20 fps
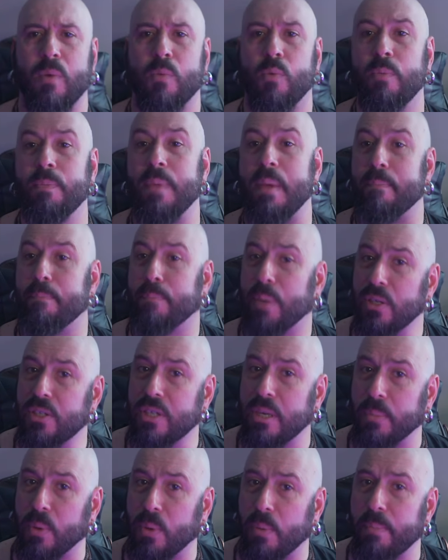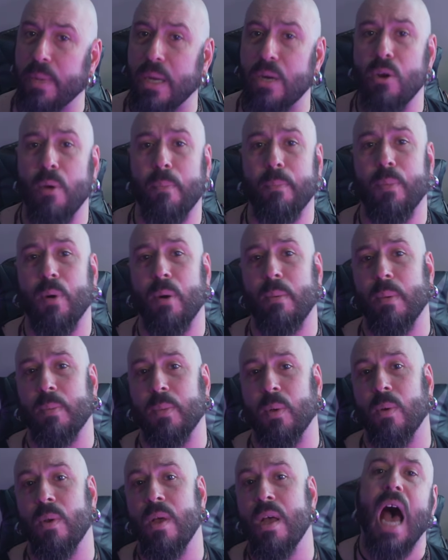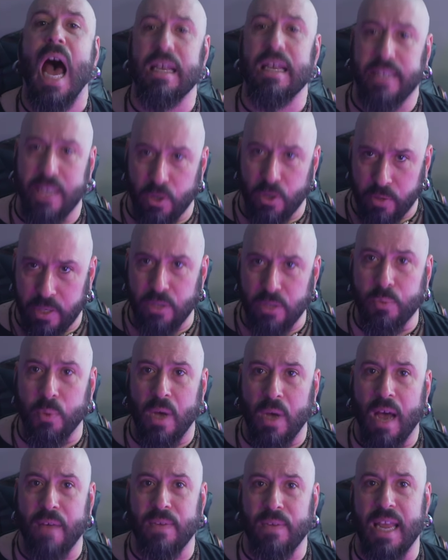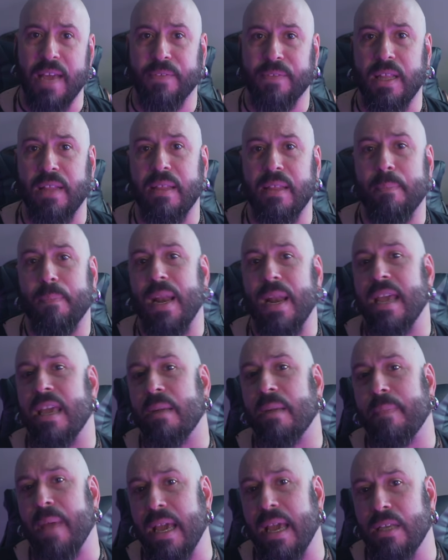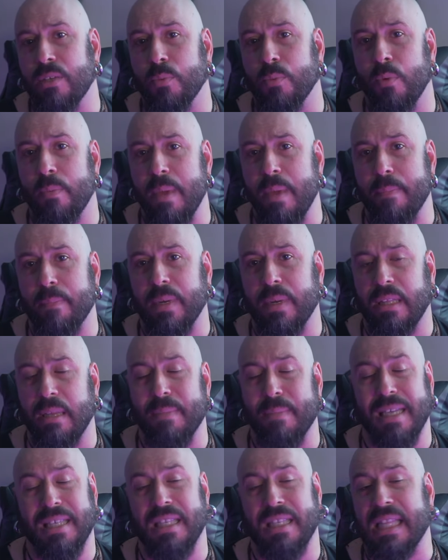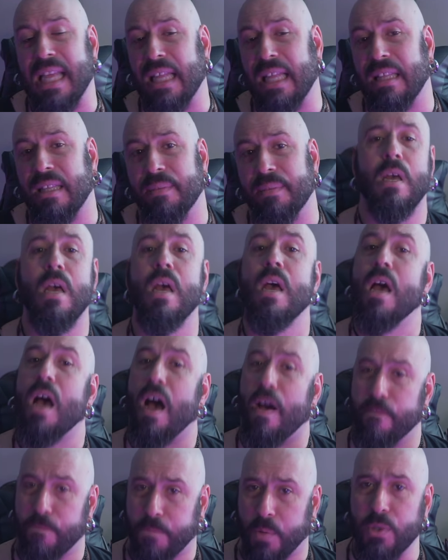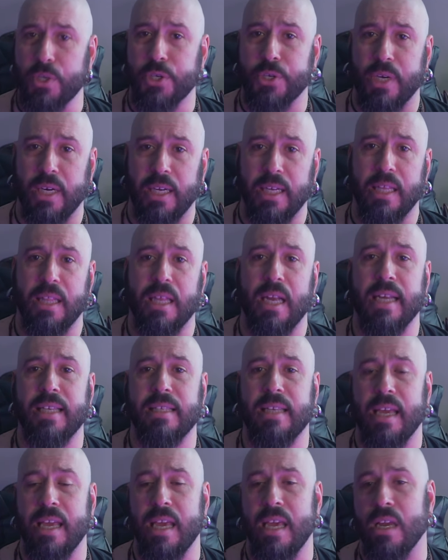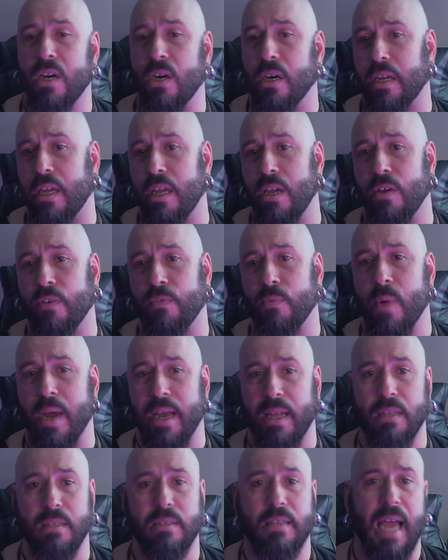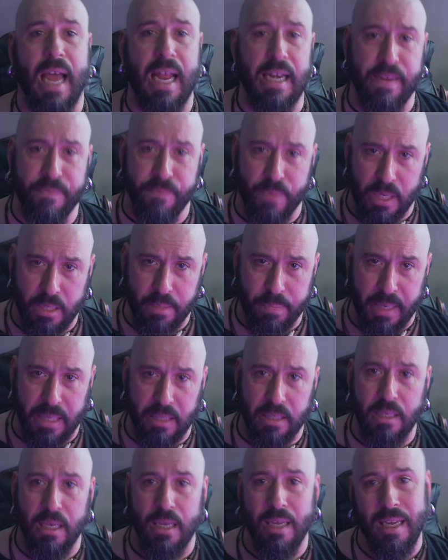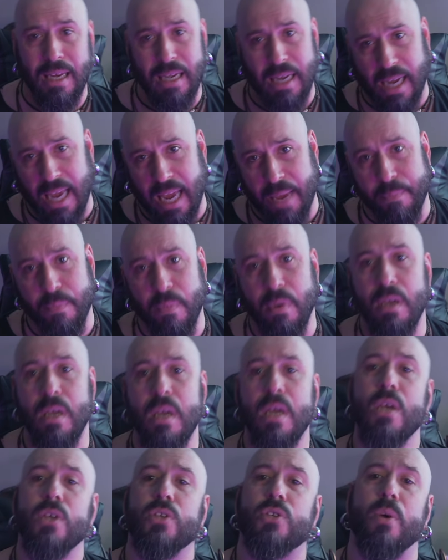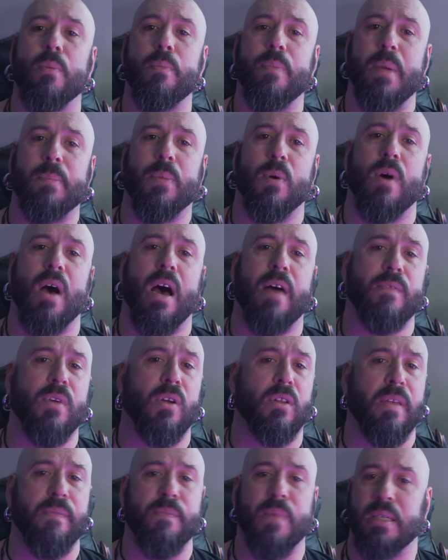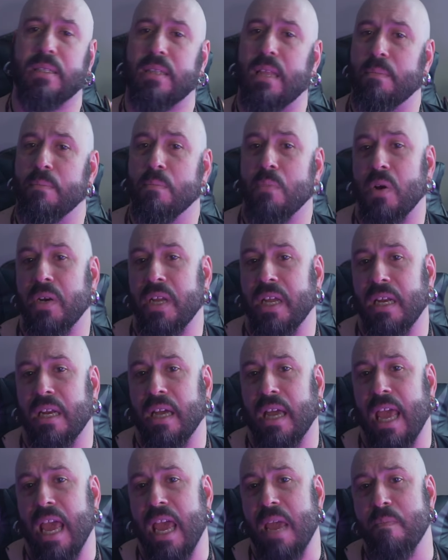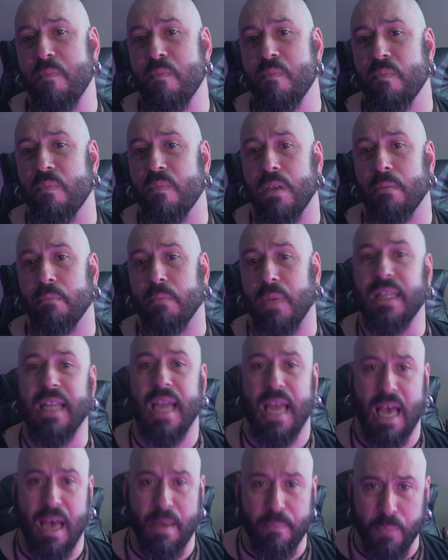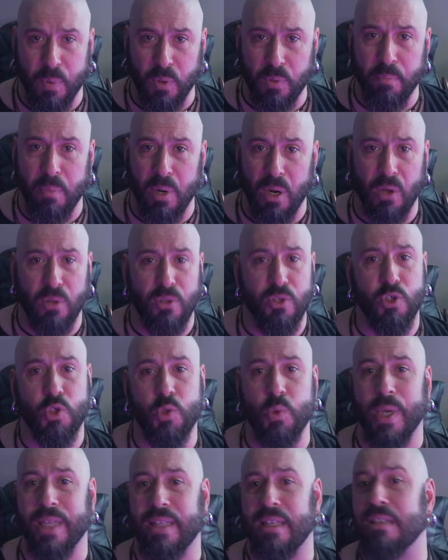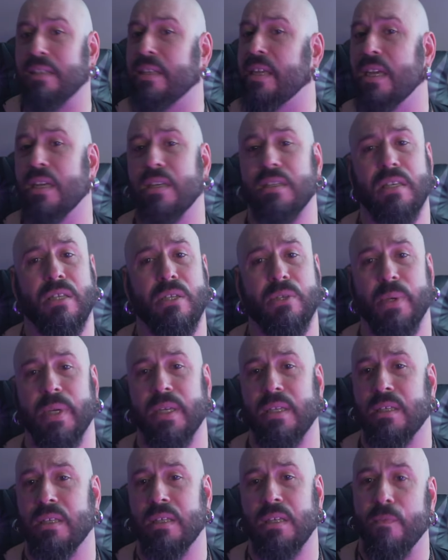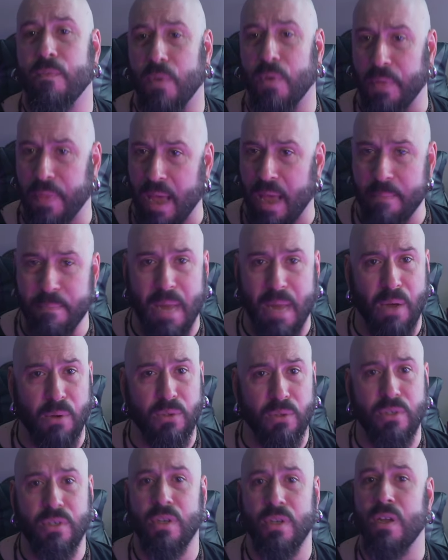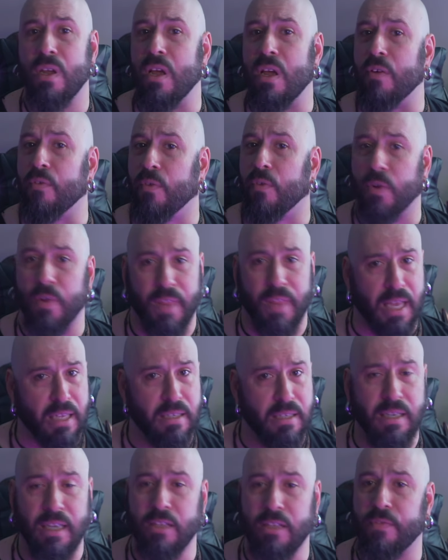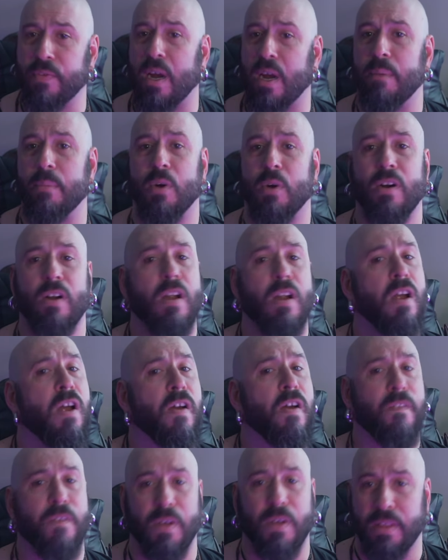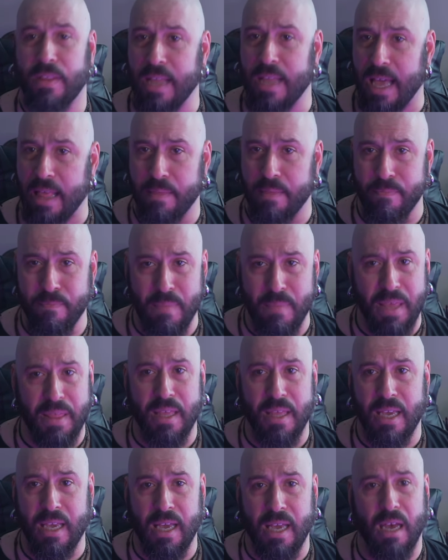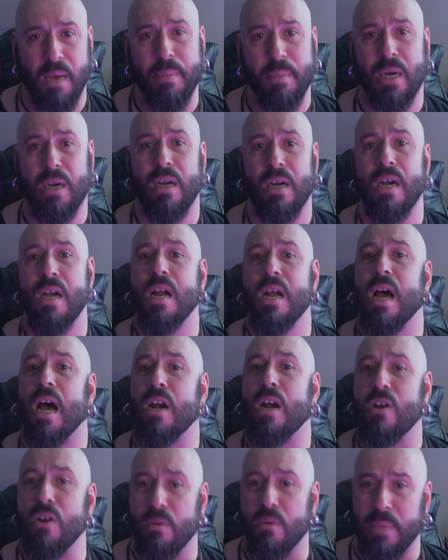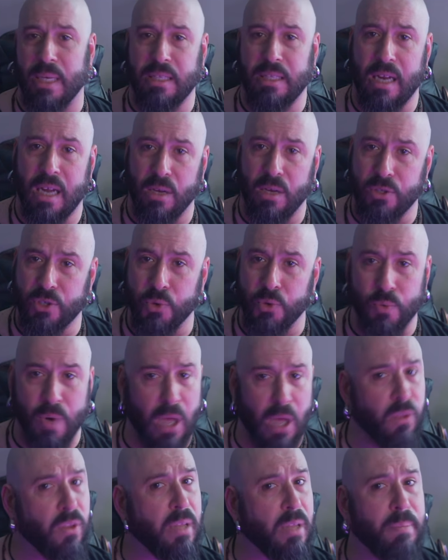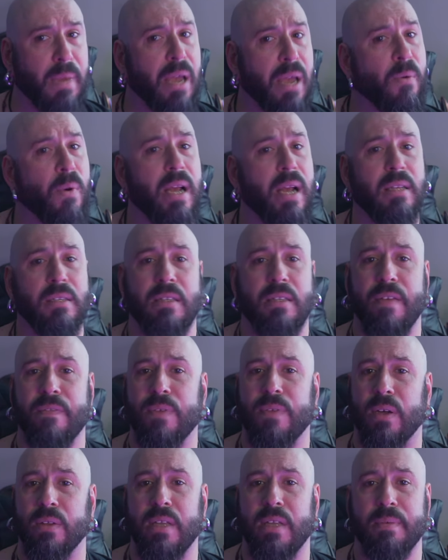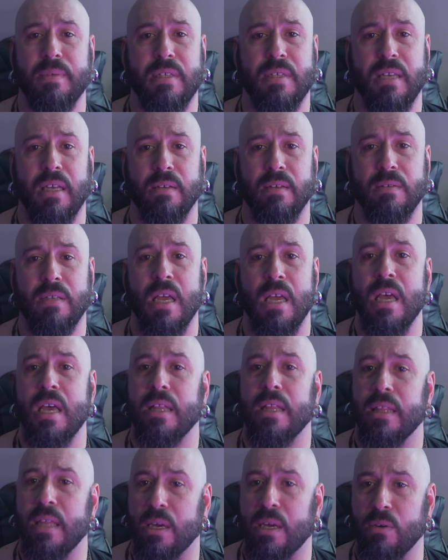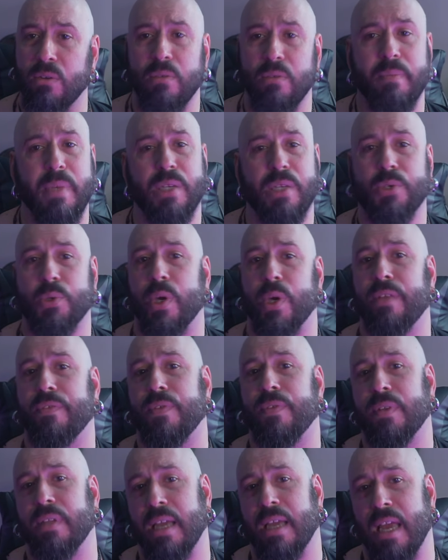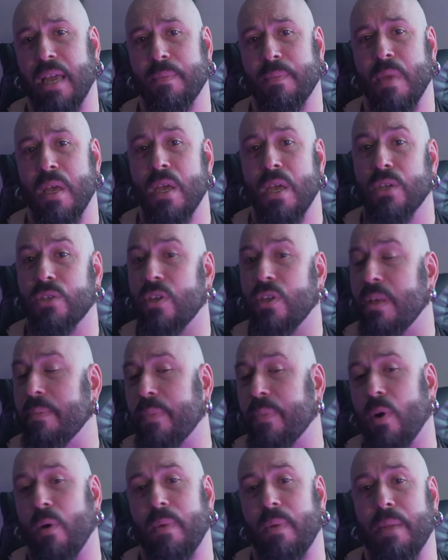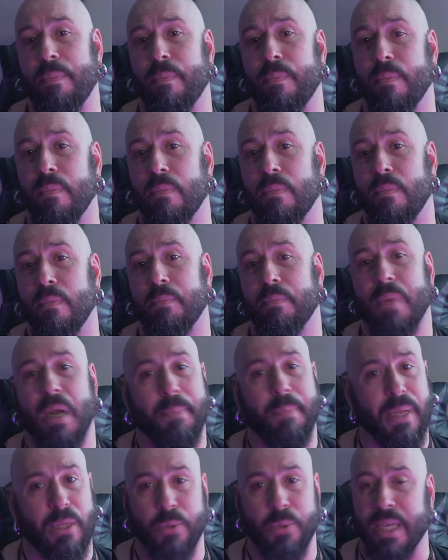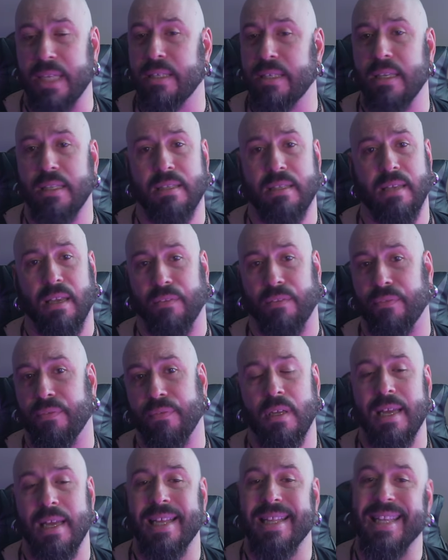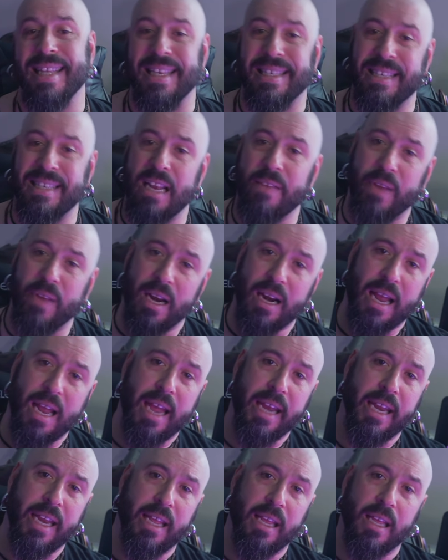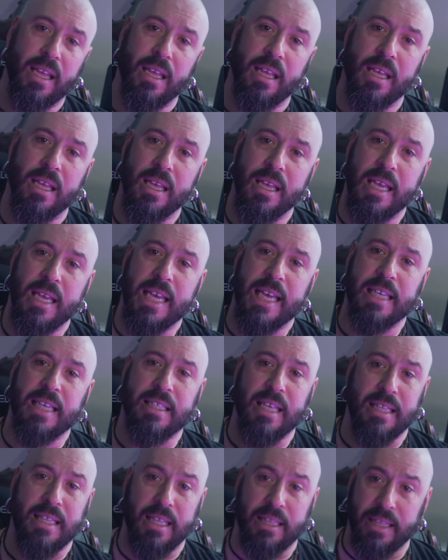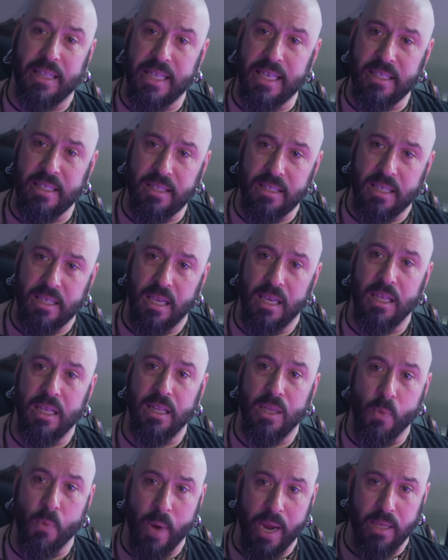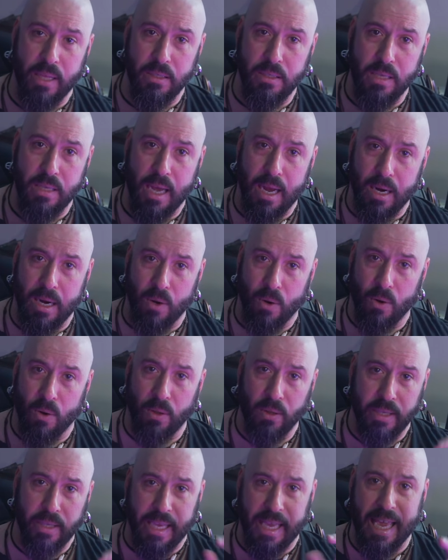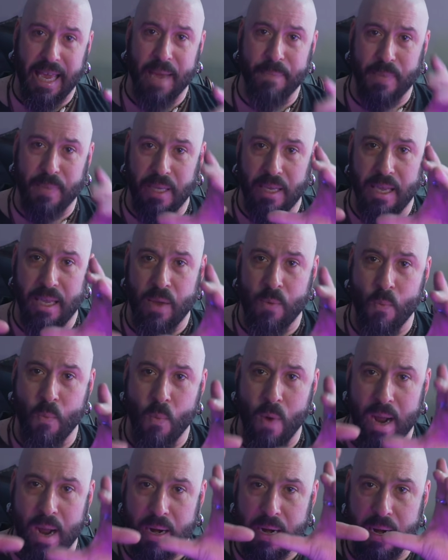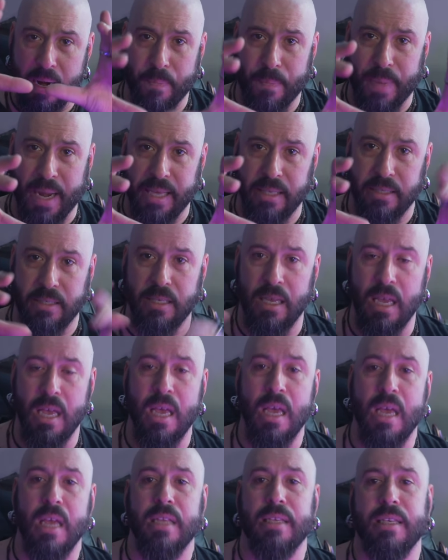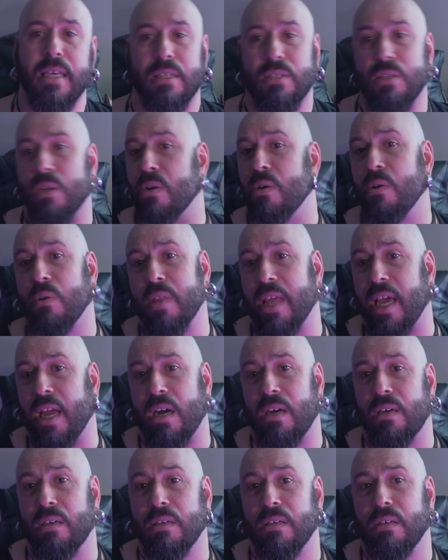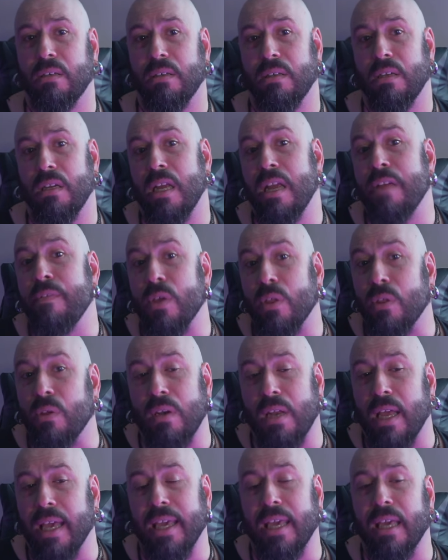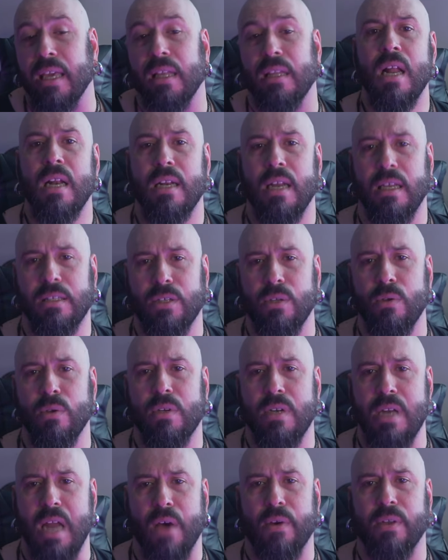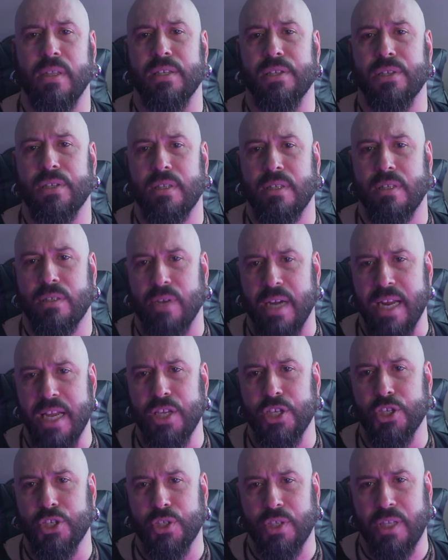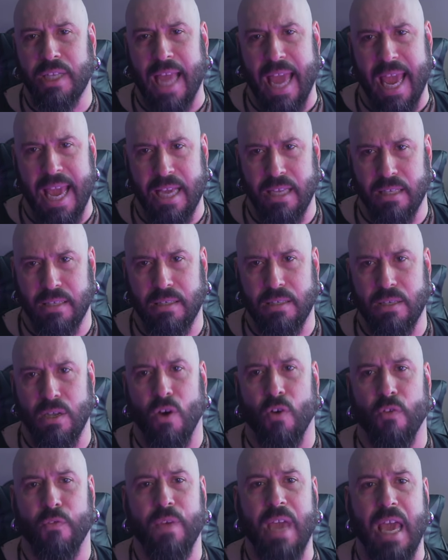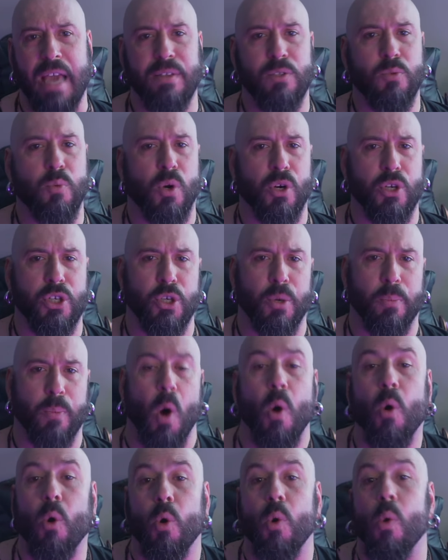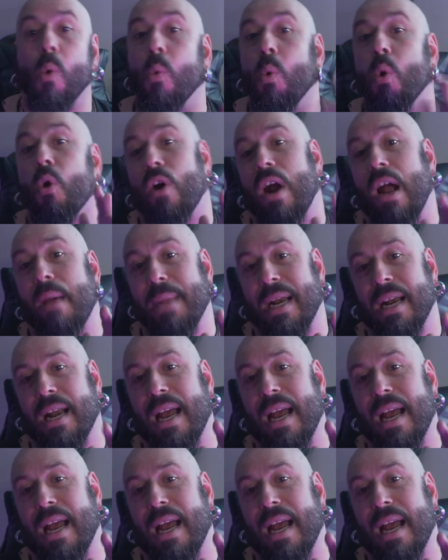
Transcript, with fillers: would be possible but not probable, as the audience would have left and the player base would be pretty much dead. Unfortunately, there is a hierarchy of whales and investment in a game. Some people have not invested money in a game, but they have put blood, sweat and tears into it. For that mount, for that set of armor, for that mythic hammer. And no matter how surrounded by whales they found themselves, they couldn't be swayed from the game. So the problem perpetuates itself. The silver lining is that at least the whales are all kept in one place. Just don't go there if you don't like it. Let's look now at the strange case of Games Workshop, or Warhammer,